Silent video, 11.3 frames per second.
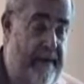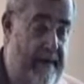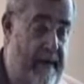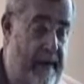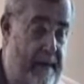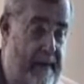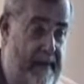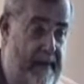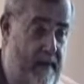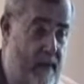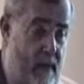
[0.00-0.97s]
The
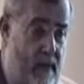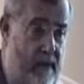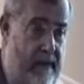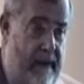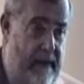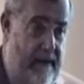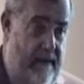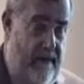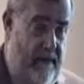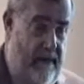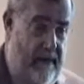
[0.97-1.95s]
companies, the world can't
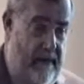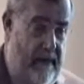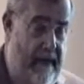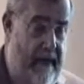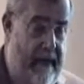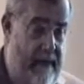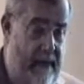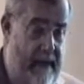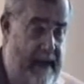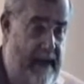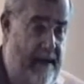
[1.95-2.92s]
afford this, and we
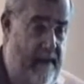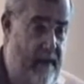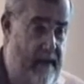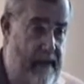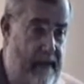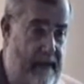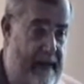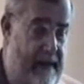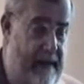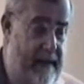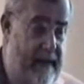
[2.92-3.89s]
can't afford the death
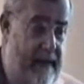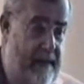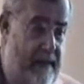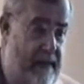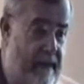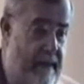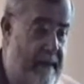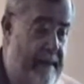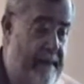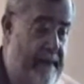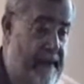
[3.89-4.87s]
and damage.
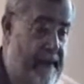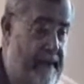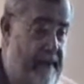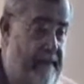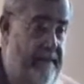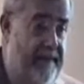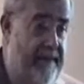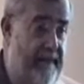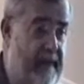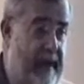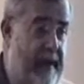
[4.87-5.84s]
But
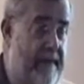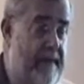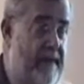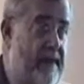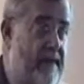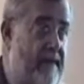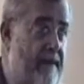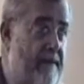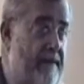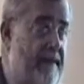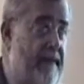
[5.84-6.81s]
what happens is
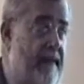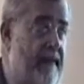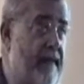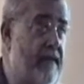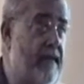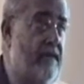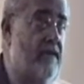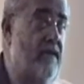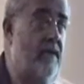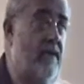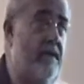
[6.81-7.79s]
there's
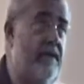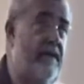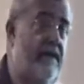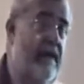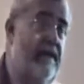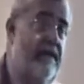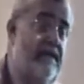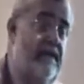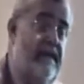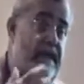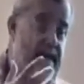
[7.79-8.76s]
two groups of truckers.
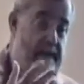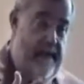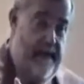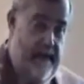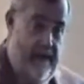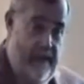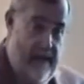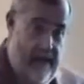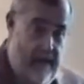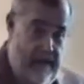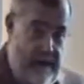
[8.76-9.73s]
There's the independent
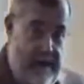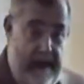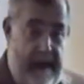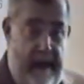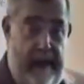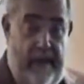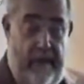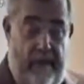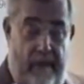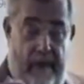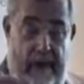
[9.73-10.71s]
truckers and there's
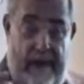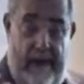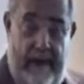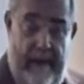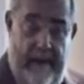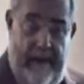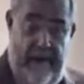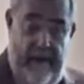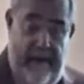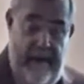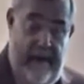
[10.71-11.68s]
the trucking companies.
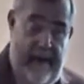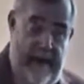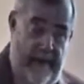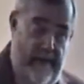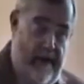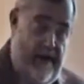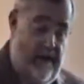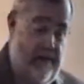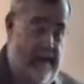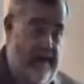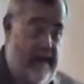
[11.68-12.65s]
The independent
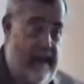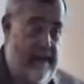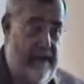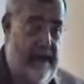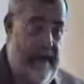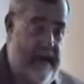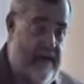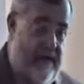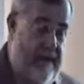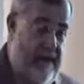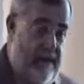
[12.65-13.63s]
truckers, these guys that
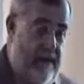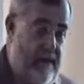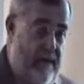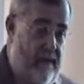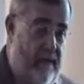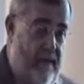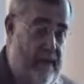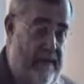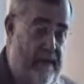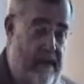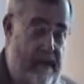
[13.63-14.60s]
contract their own
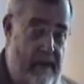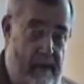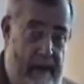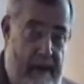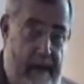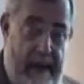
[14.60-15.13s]
truck for the load,